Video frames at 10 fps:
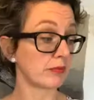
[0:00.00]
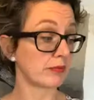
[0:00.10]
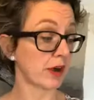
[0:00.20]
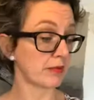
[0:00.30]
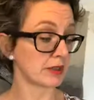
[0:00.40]

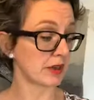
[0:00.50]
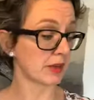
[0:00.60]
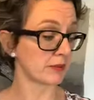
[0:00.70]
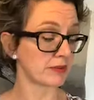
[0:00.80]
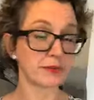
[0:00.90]
fibre
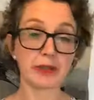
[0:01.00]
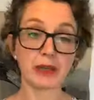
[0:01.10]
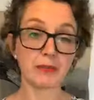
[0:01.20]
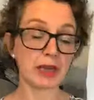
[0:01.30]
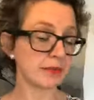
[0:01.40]
types.
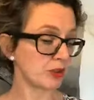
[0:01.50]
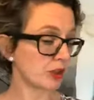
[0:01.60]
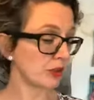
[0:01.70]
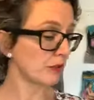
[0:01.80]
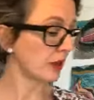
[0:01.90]
But let me show you